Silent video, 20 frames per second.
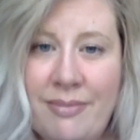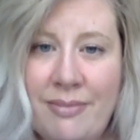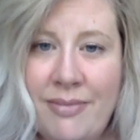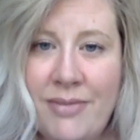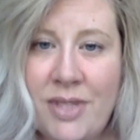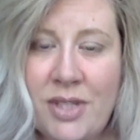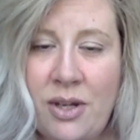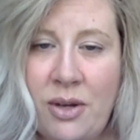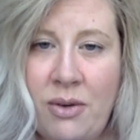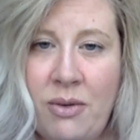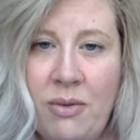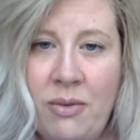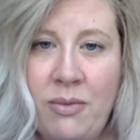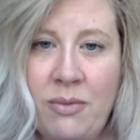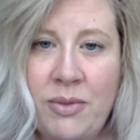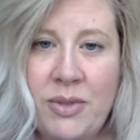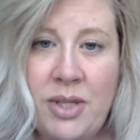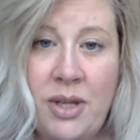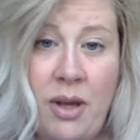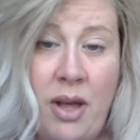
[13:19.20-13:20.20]

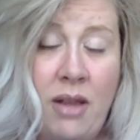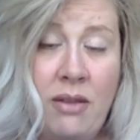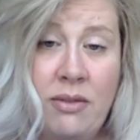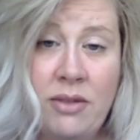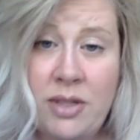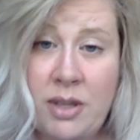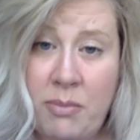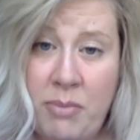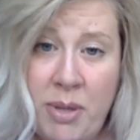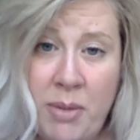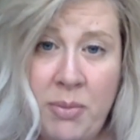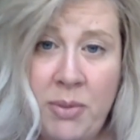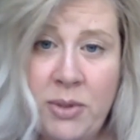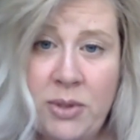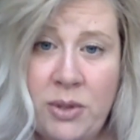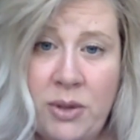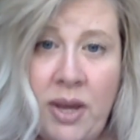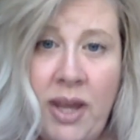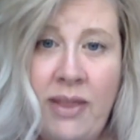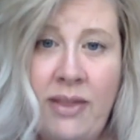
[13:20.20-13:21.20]
So some people
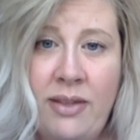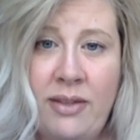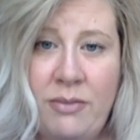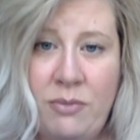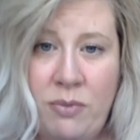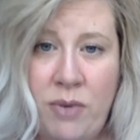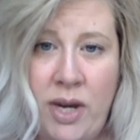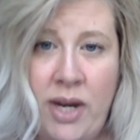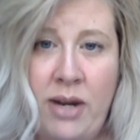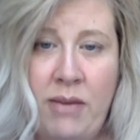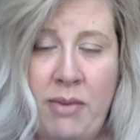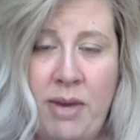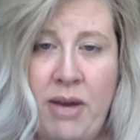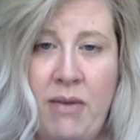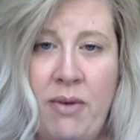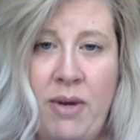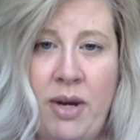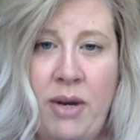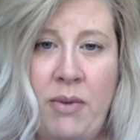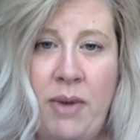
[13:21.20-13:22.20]
do get the right
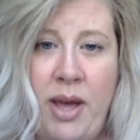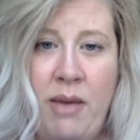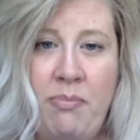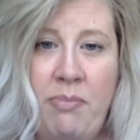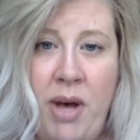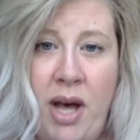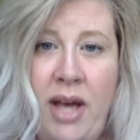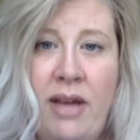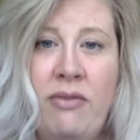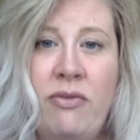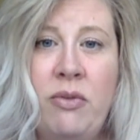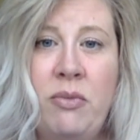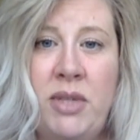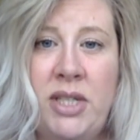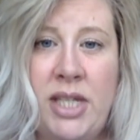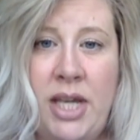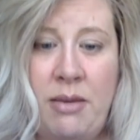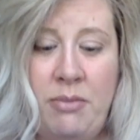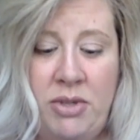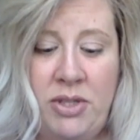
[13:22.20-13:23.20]
amount right away, but from the
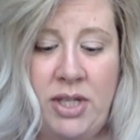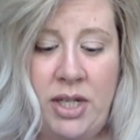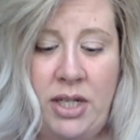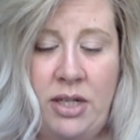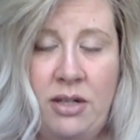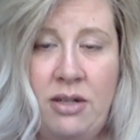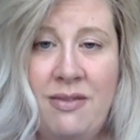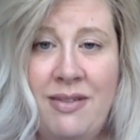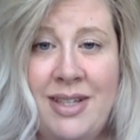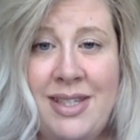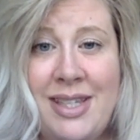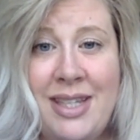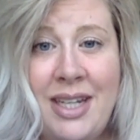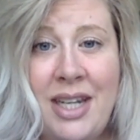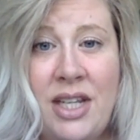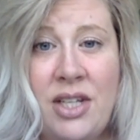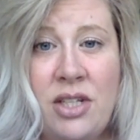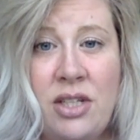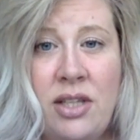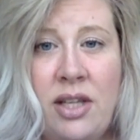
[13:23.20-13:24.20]
time you send in your
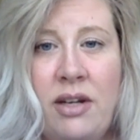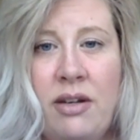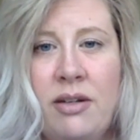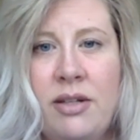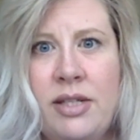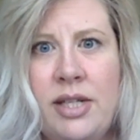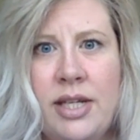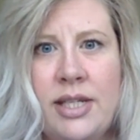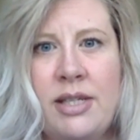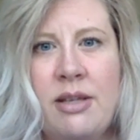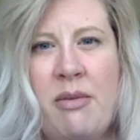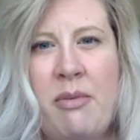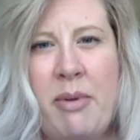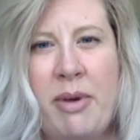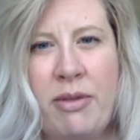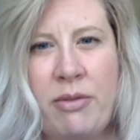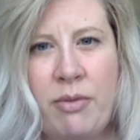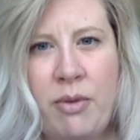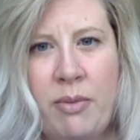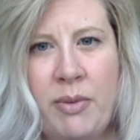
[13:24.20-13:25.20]
resignation letter, it takes them
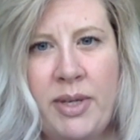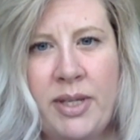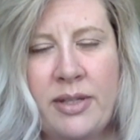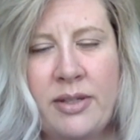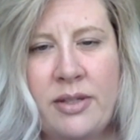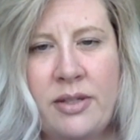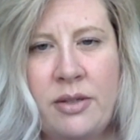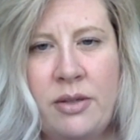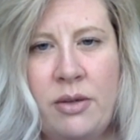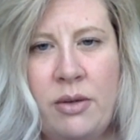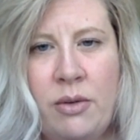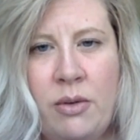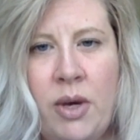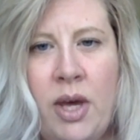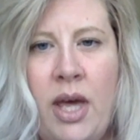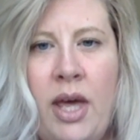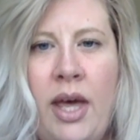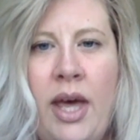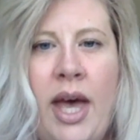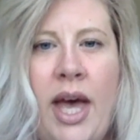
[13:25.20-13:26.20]
about 3 weeks to
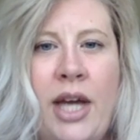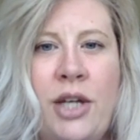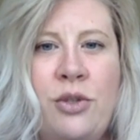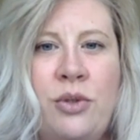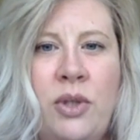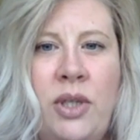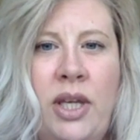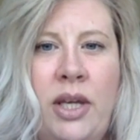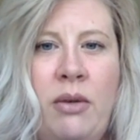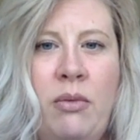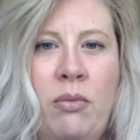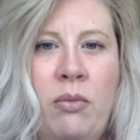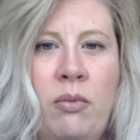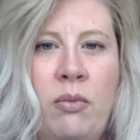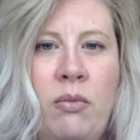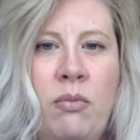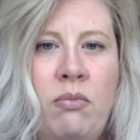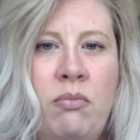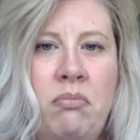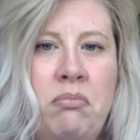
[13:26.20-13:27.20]
actually
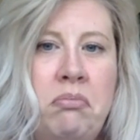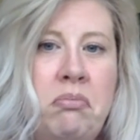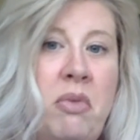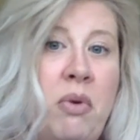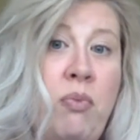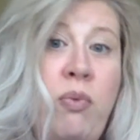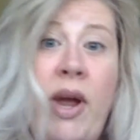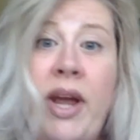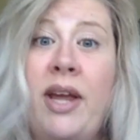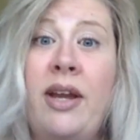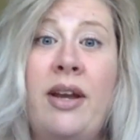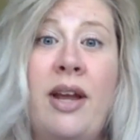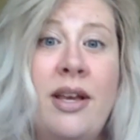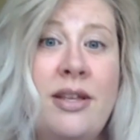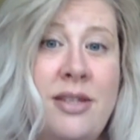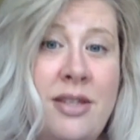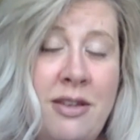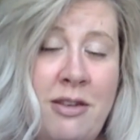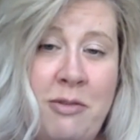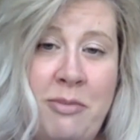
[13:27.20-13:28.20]

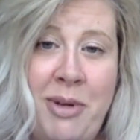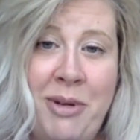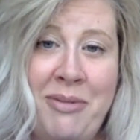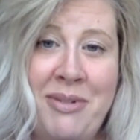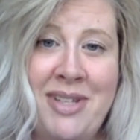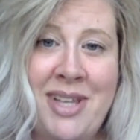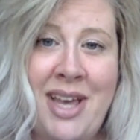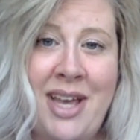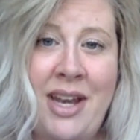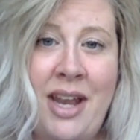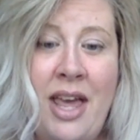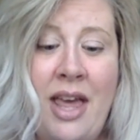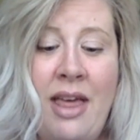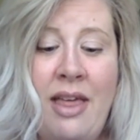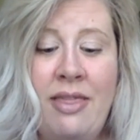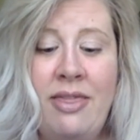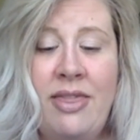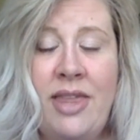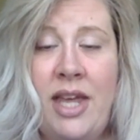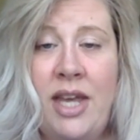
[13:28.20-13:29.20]
recognize that you've been resigned.
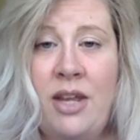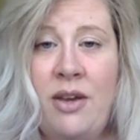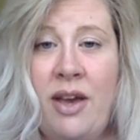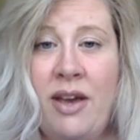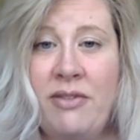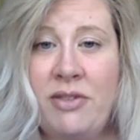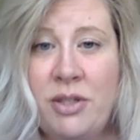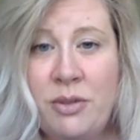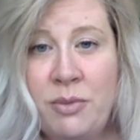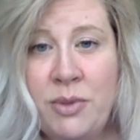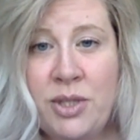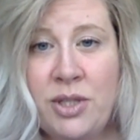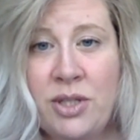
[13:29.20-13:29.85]
Then you have to